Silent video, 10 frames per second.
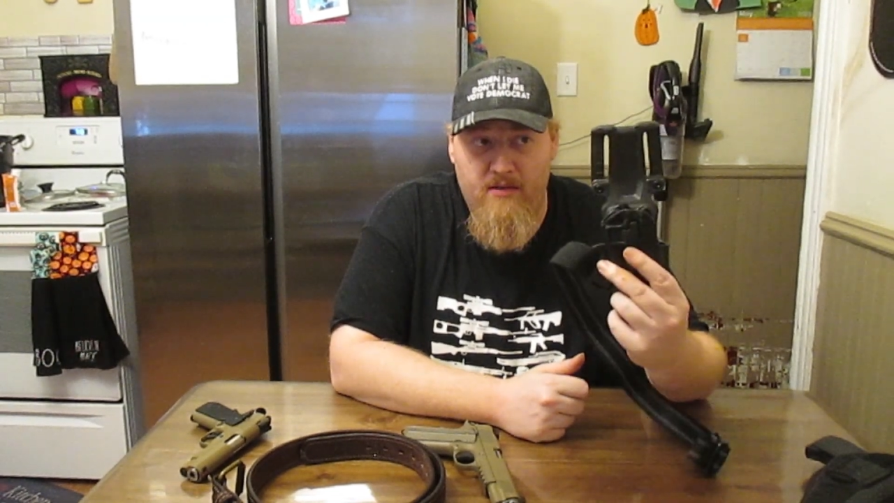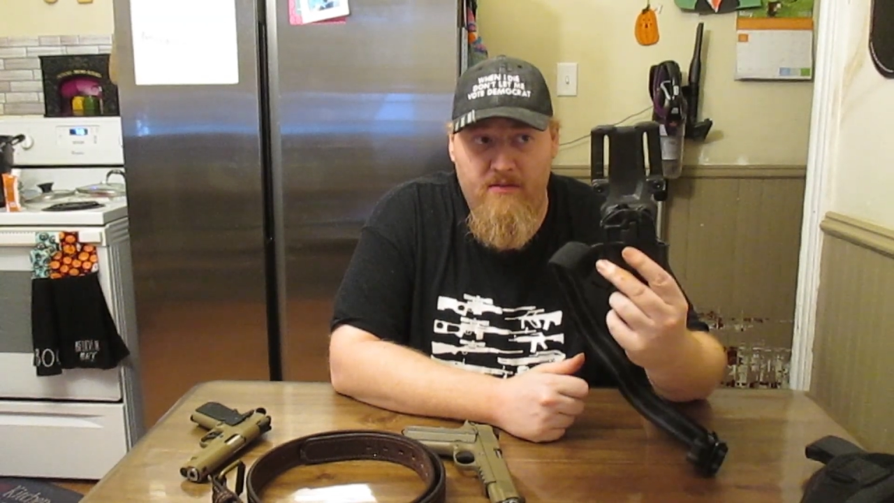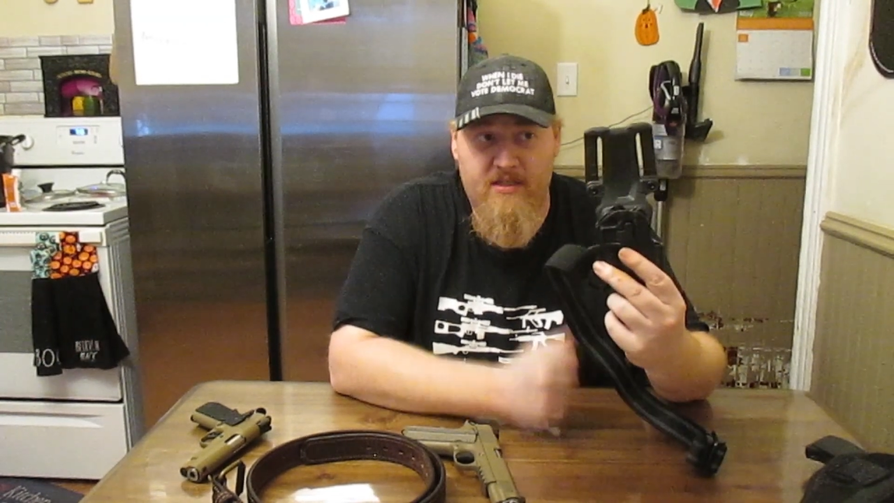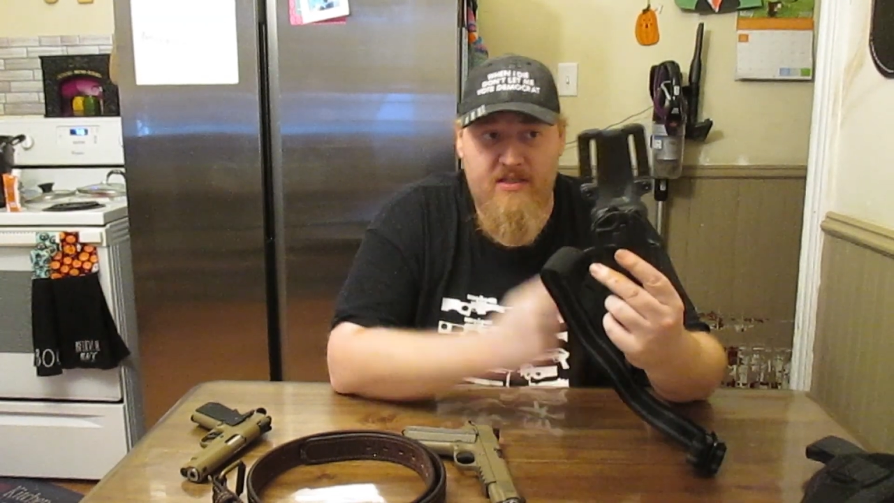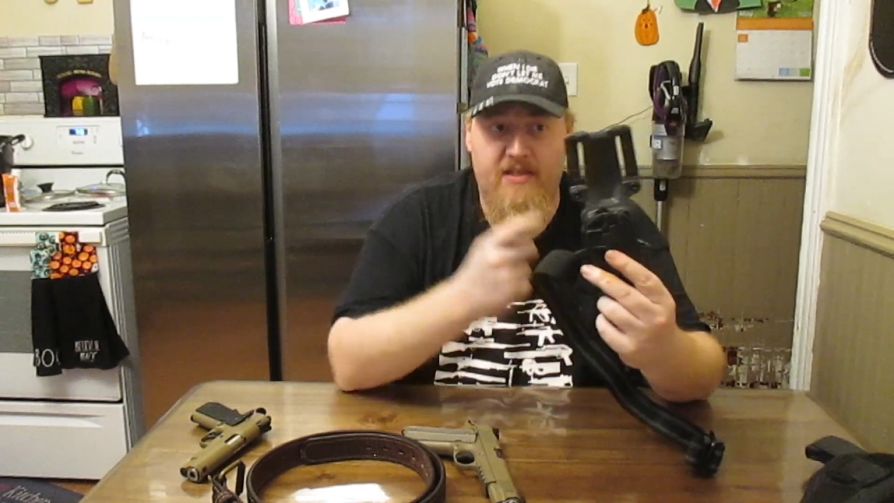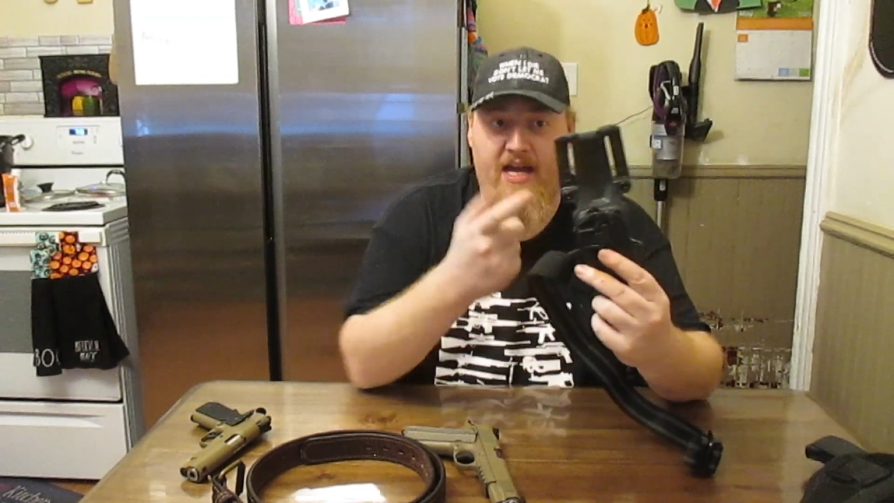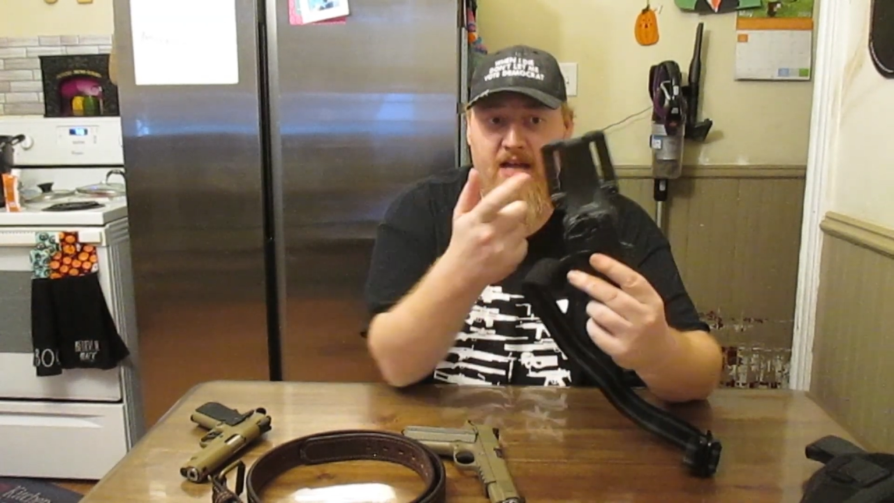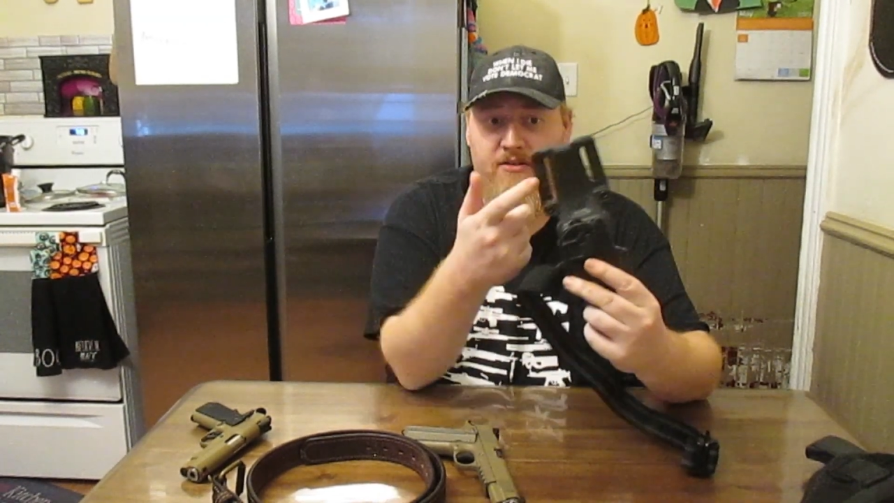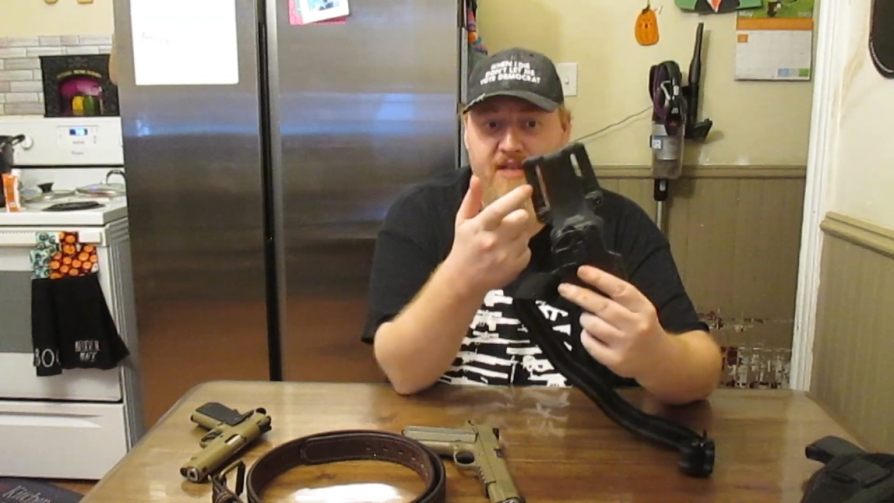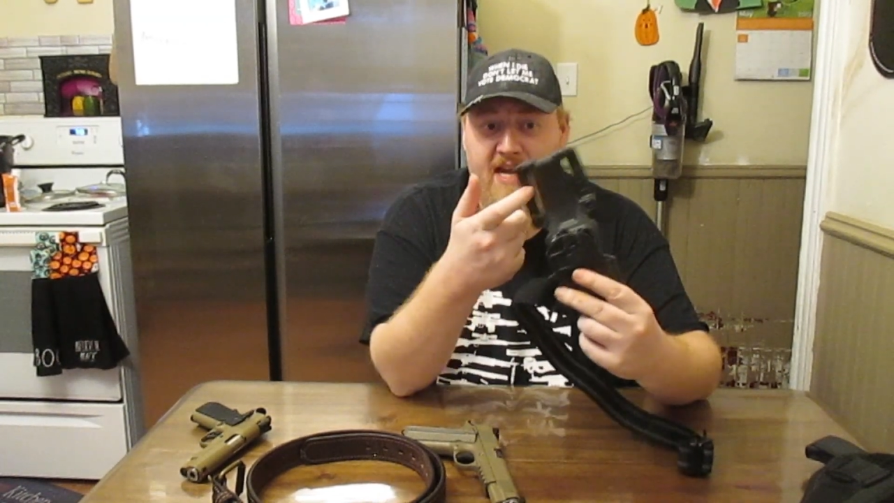this
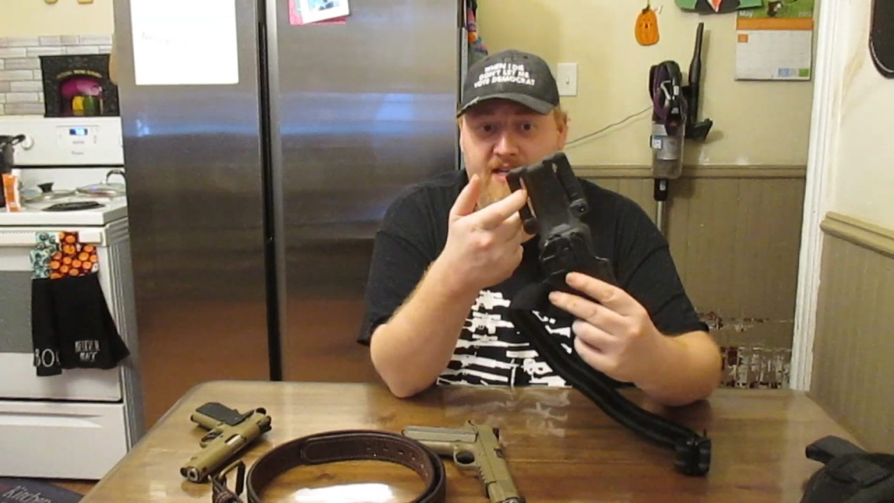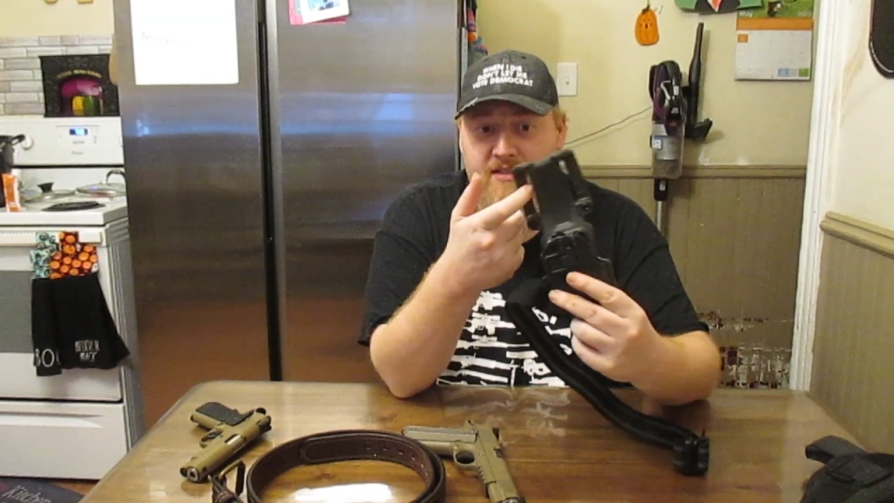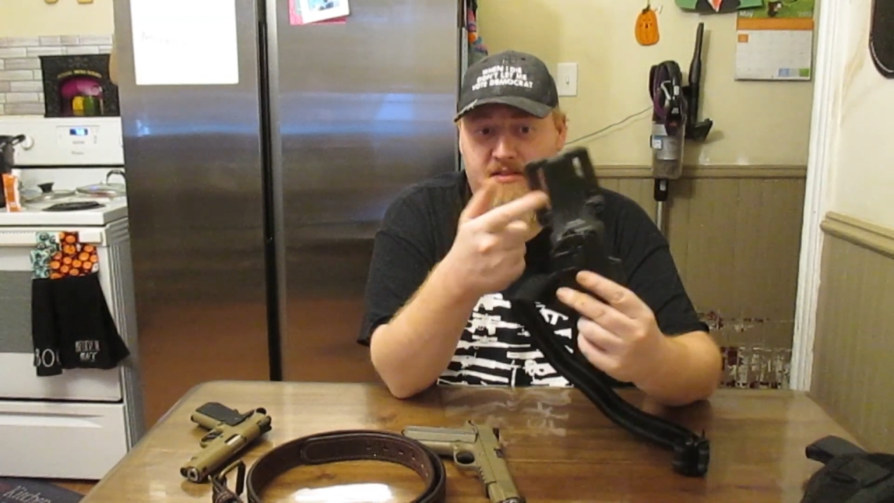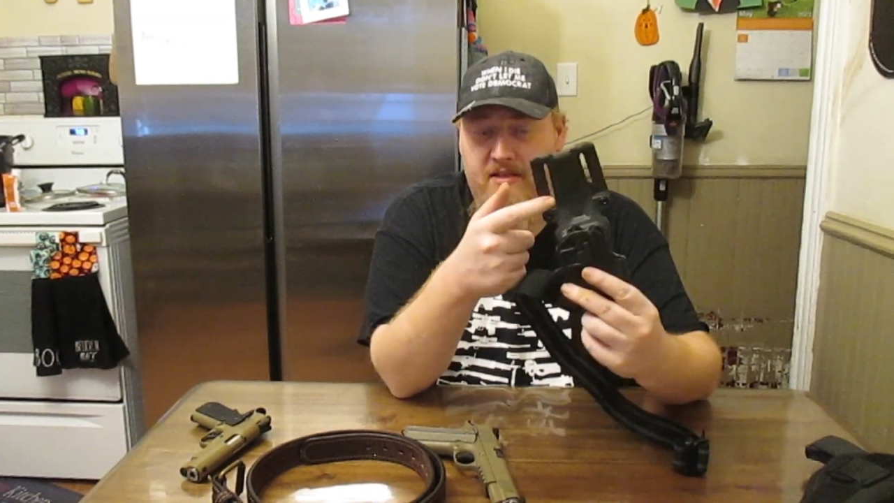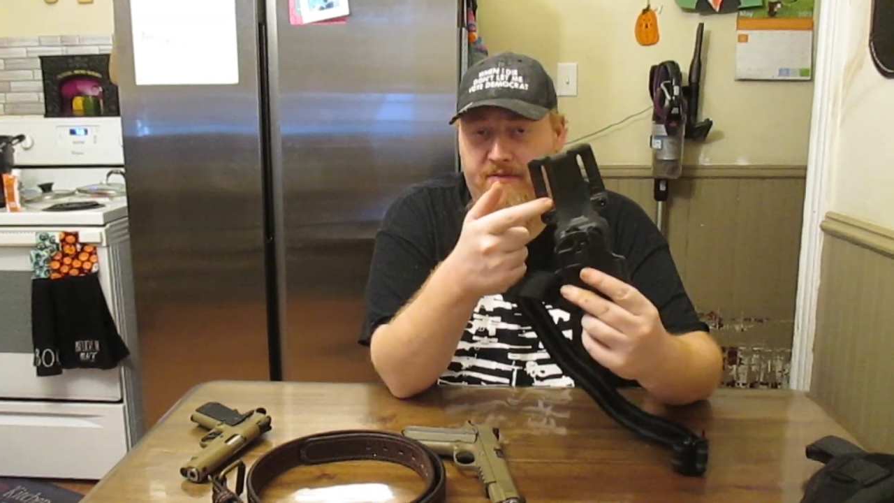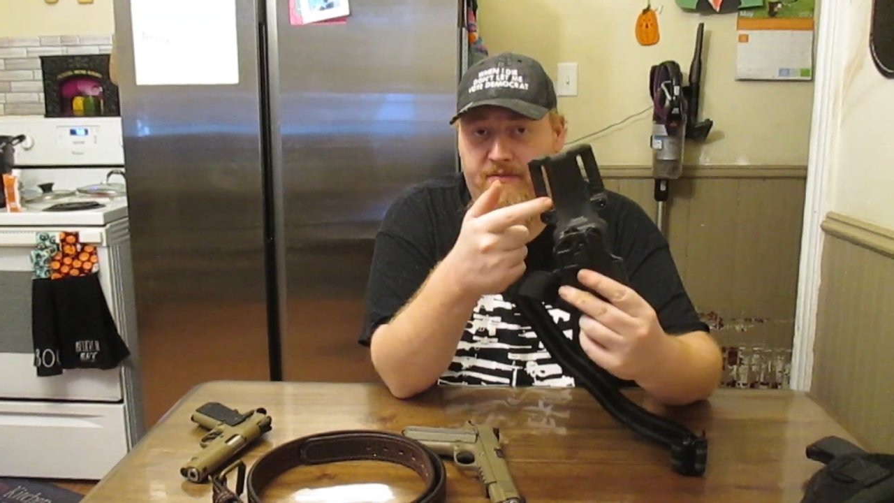style jacket sleeve